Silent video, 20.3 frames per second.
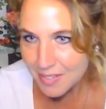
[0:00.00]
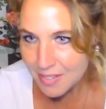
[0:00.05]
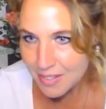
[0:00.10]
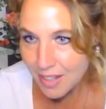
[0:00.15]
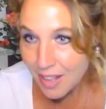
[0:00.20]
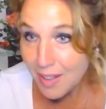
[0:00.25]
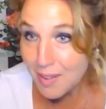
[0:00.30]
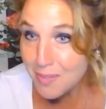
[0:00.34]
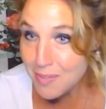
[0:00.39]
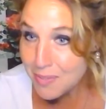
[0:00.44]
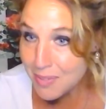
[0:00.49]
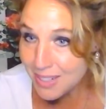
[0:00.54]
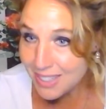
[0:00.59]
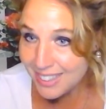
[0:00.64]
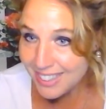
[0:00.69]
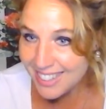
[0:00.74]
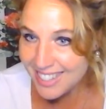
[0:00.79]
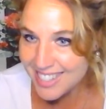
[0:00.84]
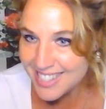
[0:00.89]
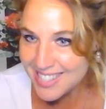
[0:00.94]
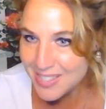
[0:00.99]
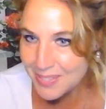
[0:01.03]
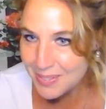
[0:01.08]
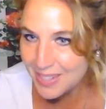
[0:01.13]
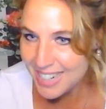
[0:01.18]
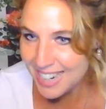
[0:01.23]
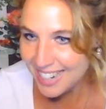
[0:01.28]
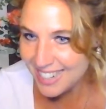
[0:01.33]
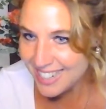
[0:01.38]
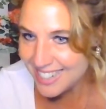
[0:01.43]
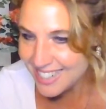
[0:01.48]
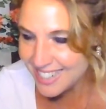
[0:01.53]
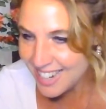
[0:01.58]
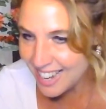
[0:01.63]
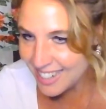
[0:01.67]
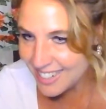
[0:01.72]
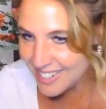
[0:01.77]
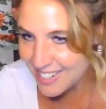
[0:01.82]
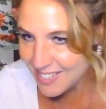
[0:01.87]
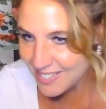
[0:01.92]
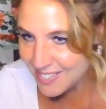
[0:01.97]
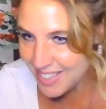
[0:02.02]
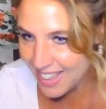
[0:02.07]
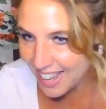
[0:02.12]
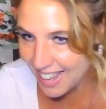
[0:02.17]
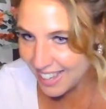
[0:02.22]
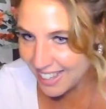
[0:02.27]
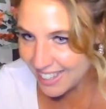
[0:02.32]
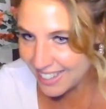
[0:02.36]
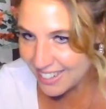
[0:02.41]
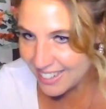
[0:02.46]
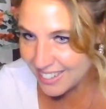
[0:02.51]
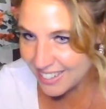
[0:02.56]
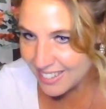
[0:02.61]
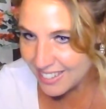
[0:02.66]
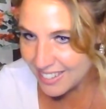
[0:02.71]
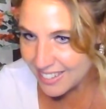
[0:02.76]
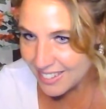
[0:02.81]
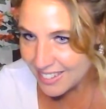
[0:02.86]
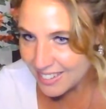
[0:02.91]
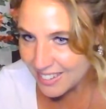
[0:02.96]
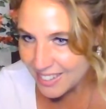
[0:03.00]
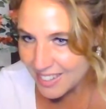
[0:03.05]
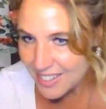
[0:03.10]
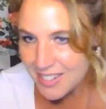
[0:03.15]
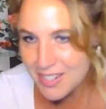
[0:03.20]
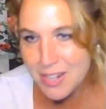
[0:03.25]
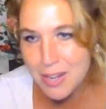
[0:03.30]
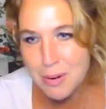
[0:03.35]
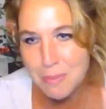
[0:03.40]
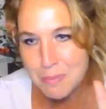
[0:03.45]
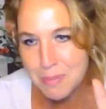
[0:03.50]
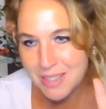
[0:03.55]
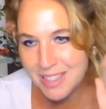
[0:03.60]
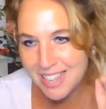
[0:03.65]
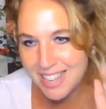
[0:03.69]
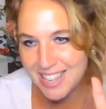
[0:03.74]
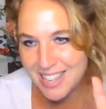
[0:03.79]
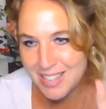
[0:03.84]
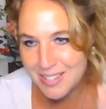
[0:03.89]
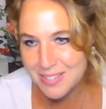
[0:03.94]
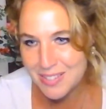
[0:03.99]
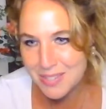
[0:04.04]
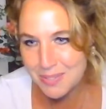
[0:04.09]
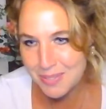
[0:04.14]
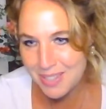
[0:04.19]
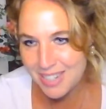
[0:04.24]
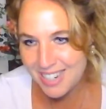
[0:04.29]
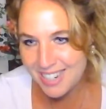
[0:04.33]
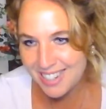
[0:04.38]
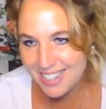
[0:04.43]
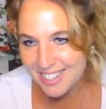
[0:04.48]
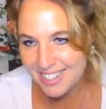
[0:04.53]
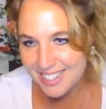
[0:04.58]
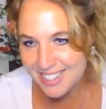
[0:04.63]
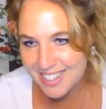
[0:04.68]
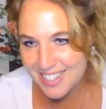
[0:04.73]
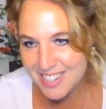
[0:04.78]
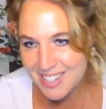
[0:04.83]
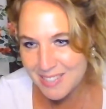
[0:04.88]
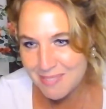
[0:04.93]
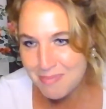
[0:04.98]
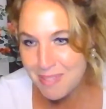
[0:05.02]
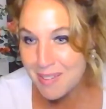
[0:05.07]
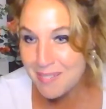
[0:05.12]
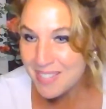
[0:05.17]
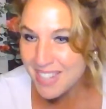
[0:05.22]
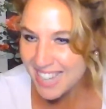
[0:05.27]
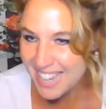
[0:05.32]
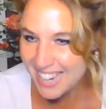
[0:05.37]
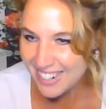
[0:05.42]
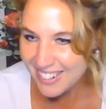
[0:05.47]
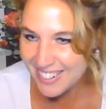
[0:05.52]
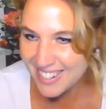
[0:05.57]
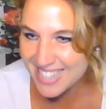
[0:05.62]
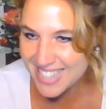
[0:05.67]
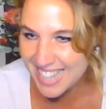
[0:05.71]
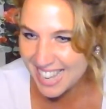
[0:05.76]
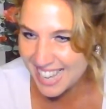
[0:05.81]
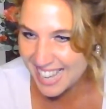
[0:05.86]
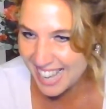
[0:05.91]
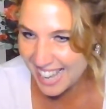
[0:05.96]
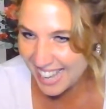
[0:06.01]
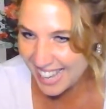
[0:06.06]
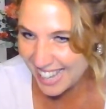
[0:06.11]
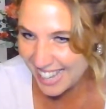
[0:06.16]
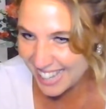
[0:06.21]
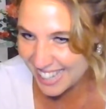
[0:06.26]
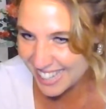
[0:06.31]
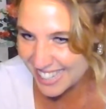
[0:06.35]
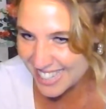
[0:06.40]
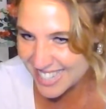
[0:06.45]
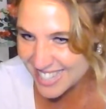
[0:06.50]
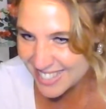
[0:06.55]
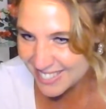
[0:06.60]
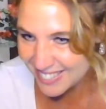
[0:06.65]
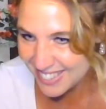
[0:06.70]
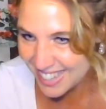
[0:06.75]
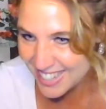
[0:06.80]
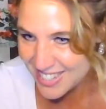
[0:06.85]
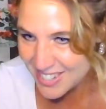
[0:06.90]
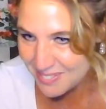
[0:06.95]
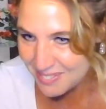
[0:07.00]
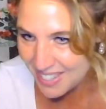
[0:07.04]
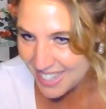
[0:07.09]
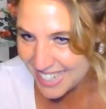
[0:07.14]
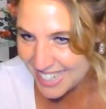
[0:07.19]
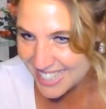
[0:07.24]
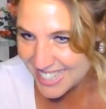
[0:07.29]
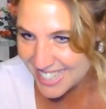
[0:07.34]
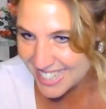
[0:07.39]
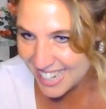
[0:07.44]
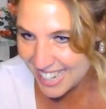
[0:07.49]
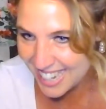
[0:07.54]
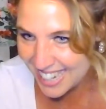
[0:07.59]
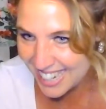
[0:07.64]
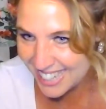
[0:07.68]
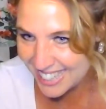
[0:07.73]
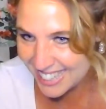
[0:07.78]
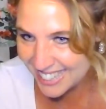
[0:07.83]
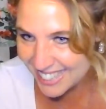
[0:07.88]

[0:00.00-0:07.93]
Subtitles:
Oh, really? Sweet. I did not know that. Nope. Thank you, sweetie. Bobby Harris, hey, hey. So glad you made it tonight.